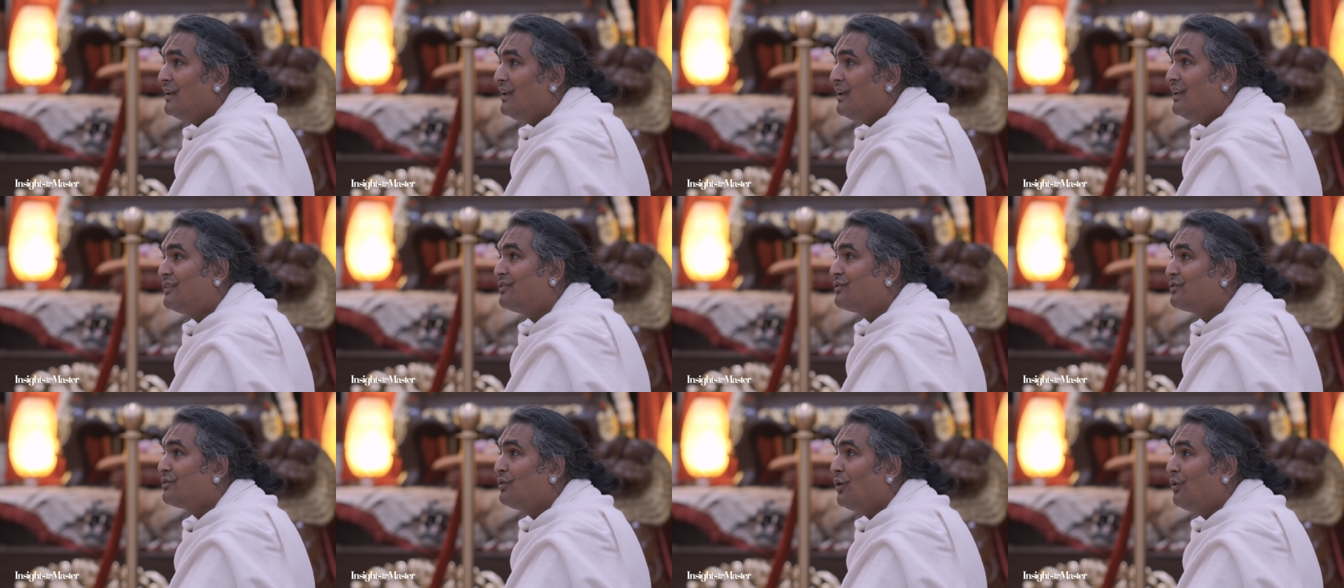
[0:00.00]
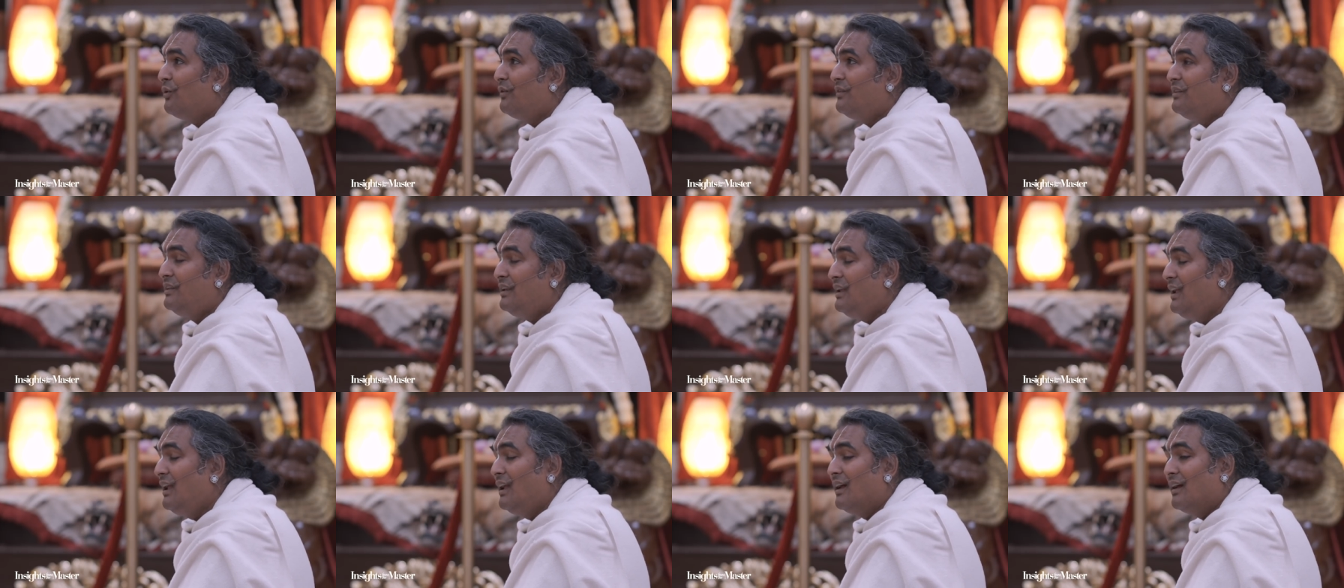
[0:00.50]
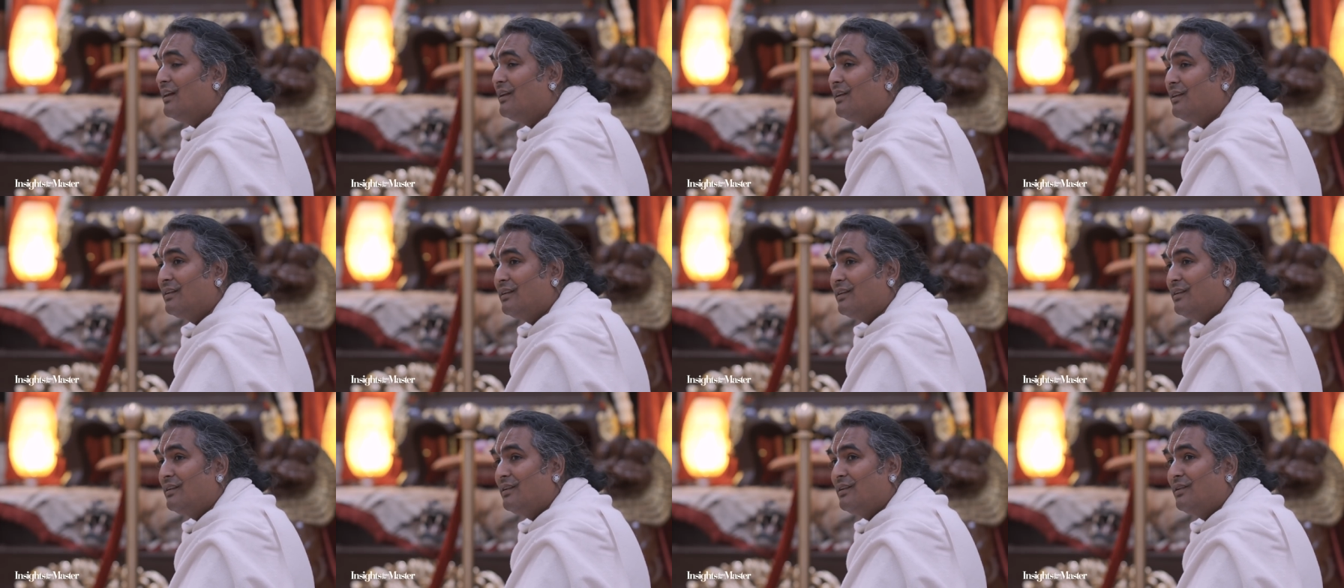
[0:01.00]
is so
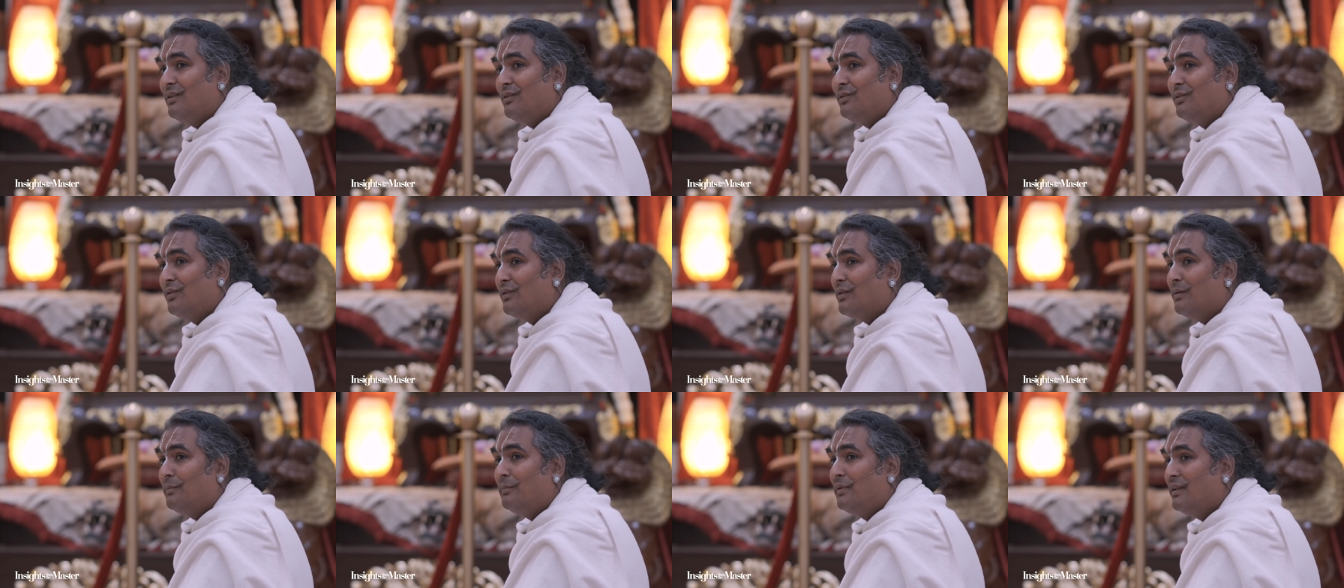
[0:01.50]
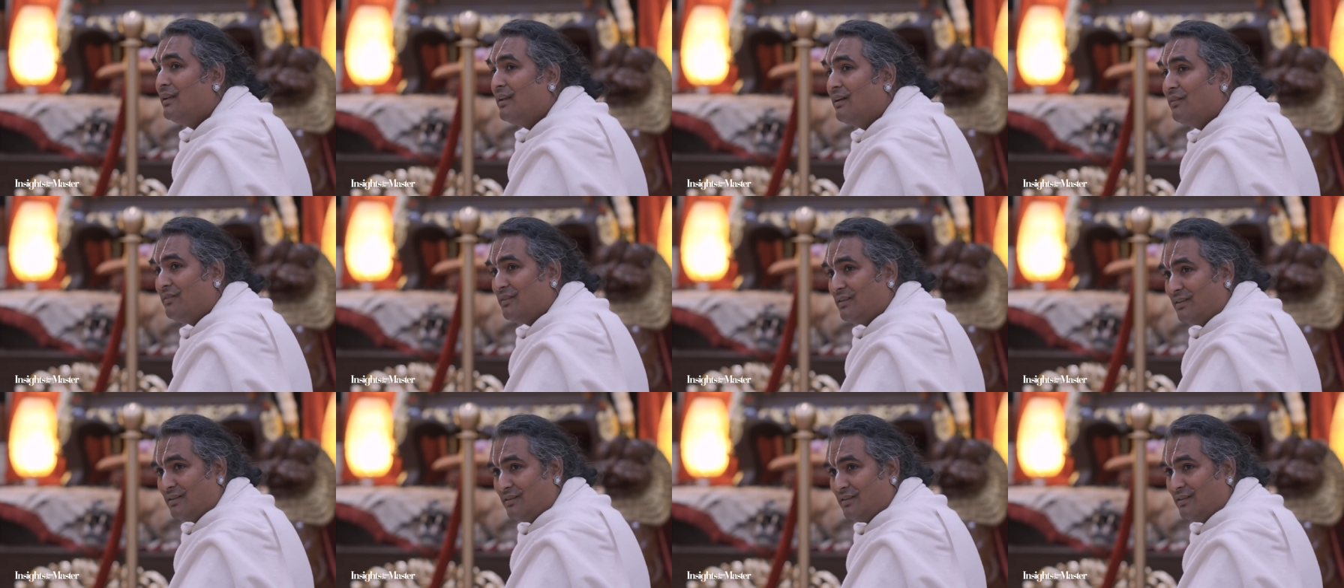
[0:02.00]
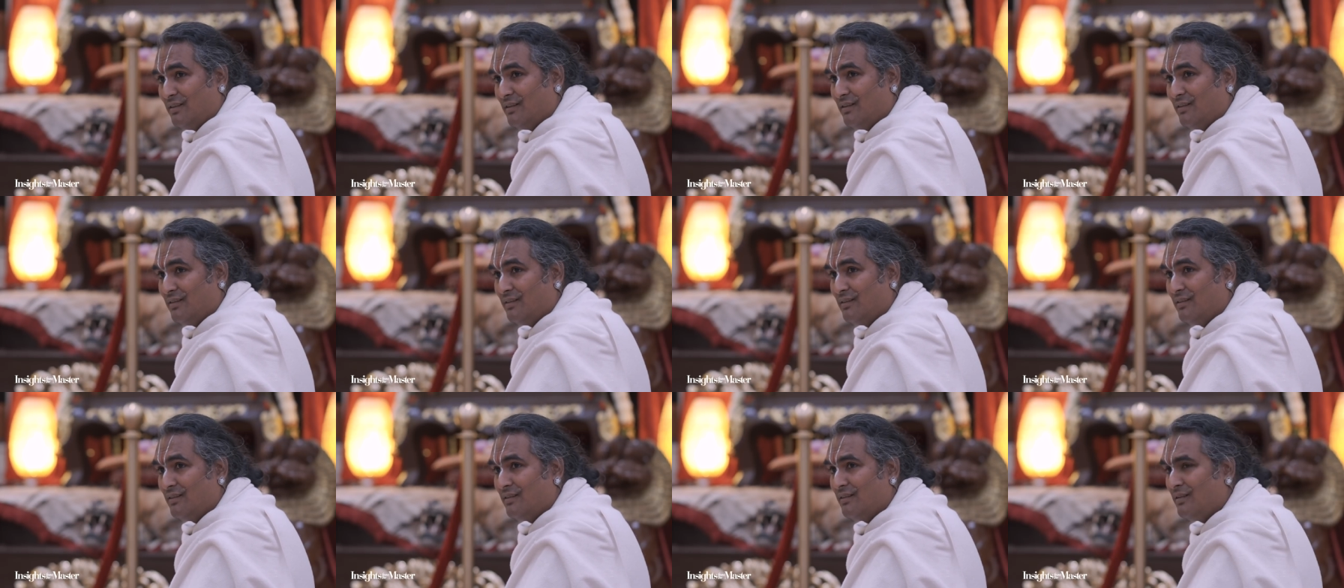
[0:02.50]
dear to the beloved, you know.